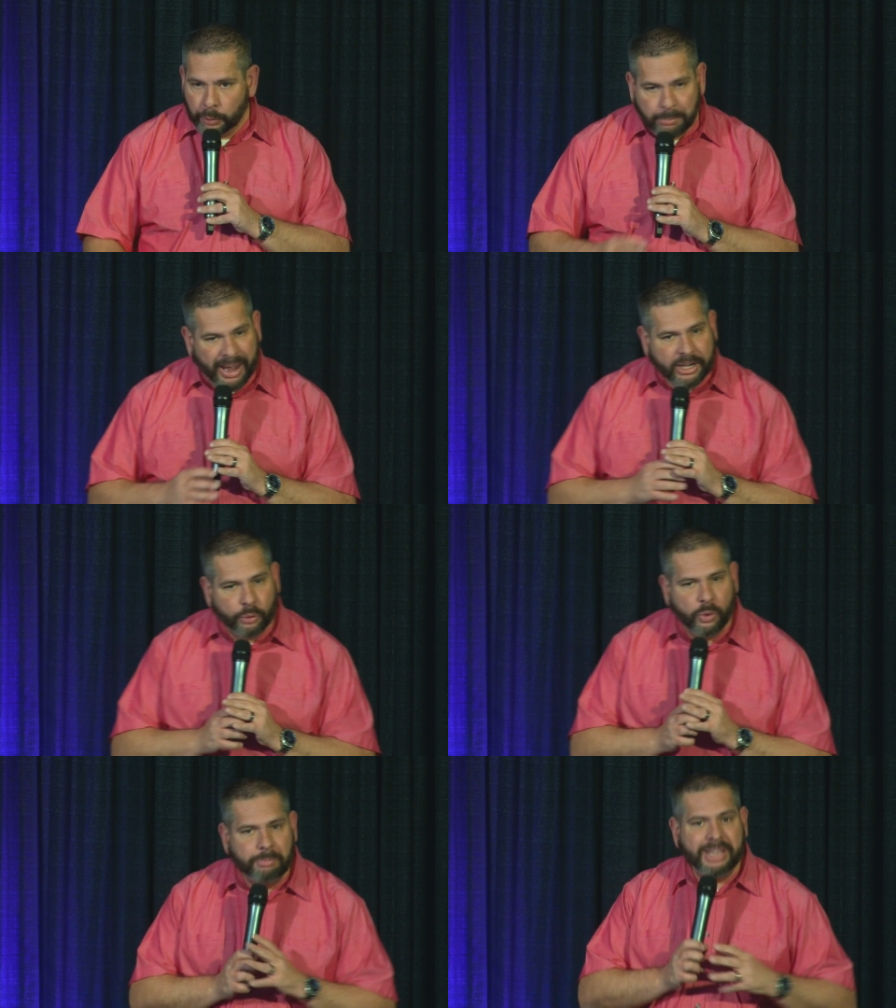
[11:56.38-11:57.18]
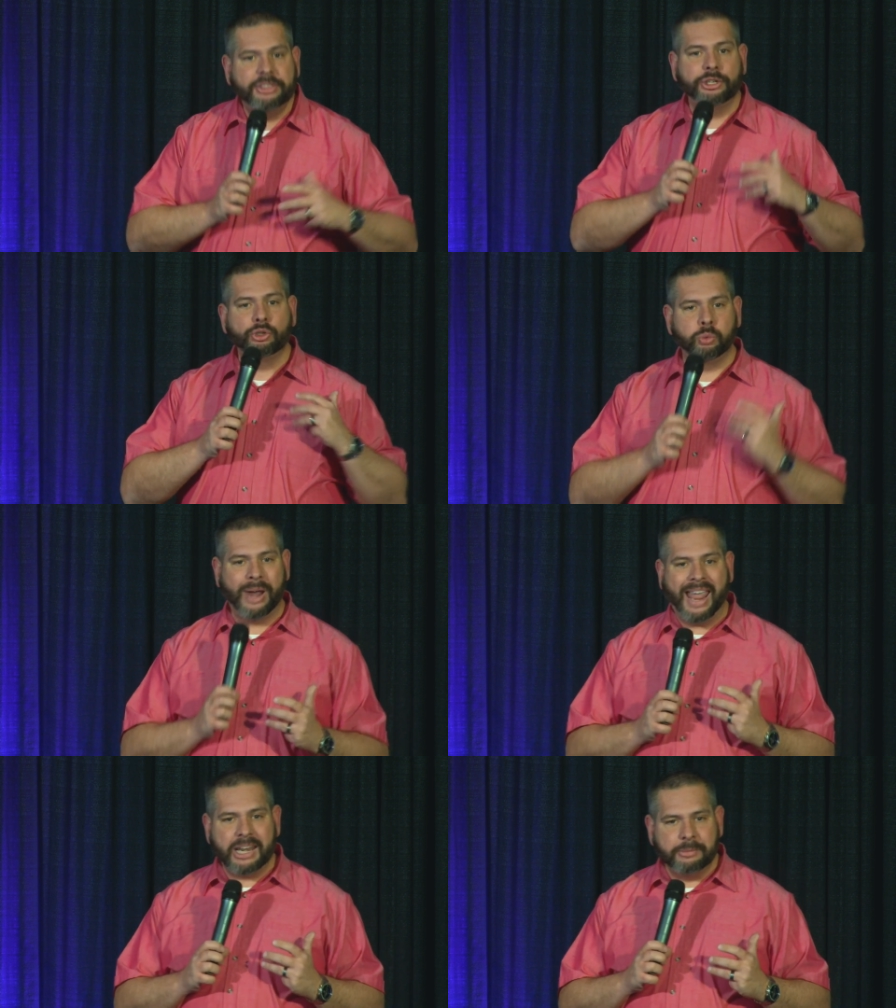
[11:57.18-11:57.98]
Rebecca will be the
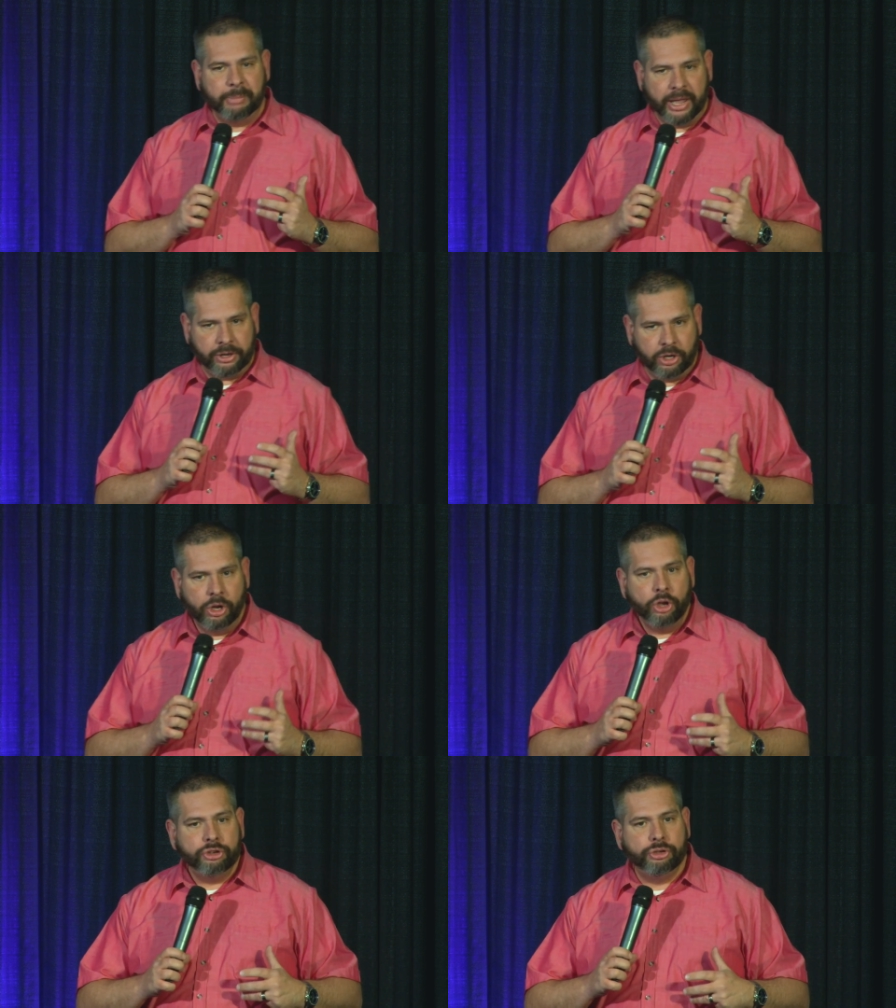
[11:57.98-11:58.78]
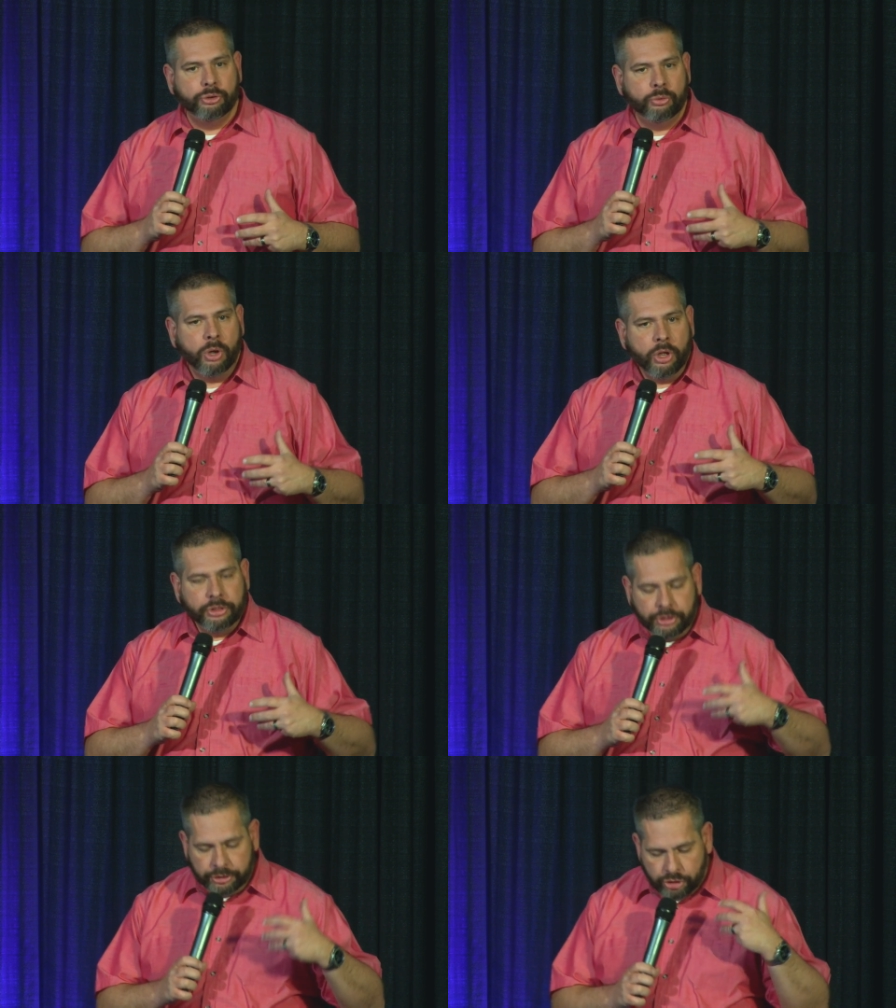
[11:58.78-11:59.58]
grandmother to
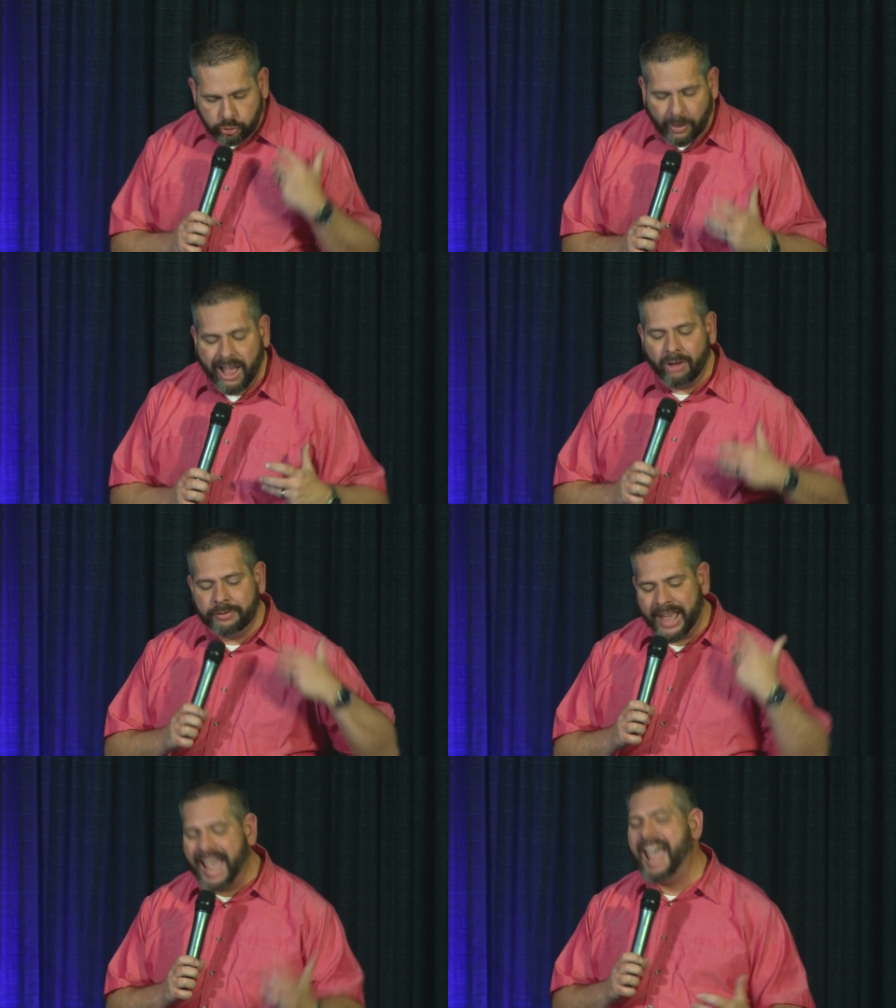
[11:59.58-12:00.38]
the 12